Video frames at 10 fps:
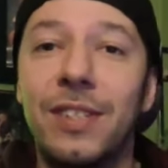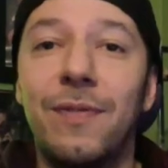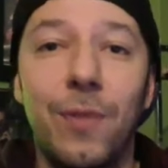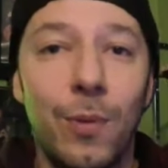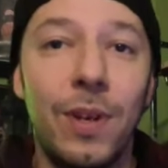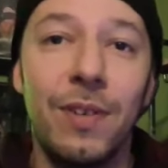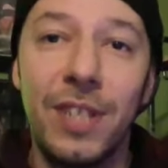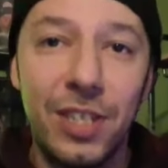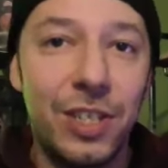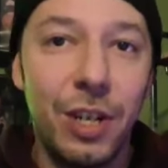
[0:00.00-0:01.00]
for real,
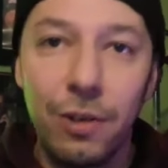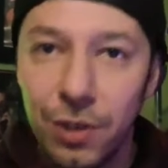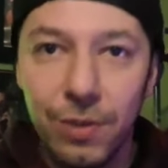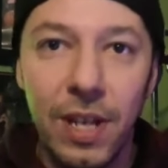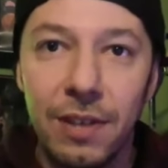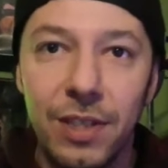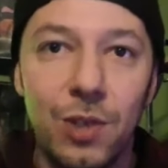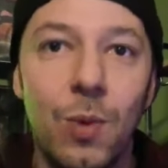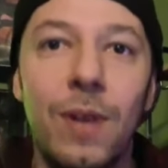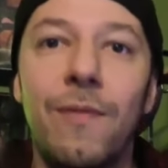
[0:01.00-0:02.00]
this year,
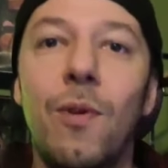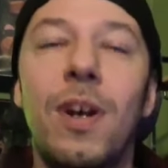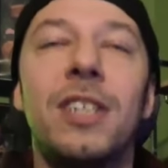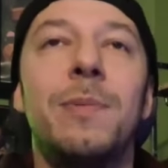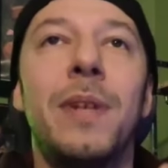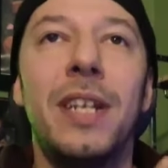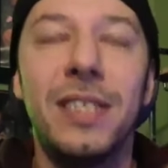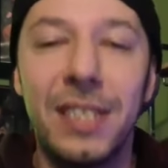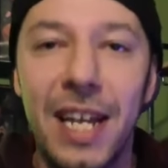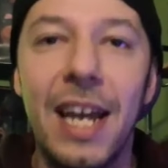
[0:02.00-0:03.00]
2024, has been a
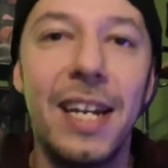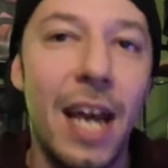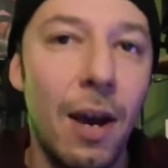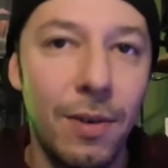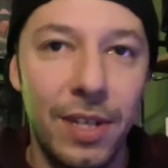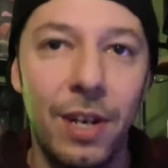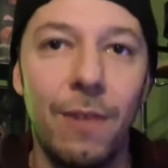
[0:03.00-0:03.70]
standout year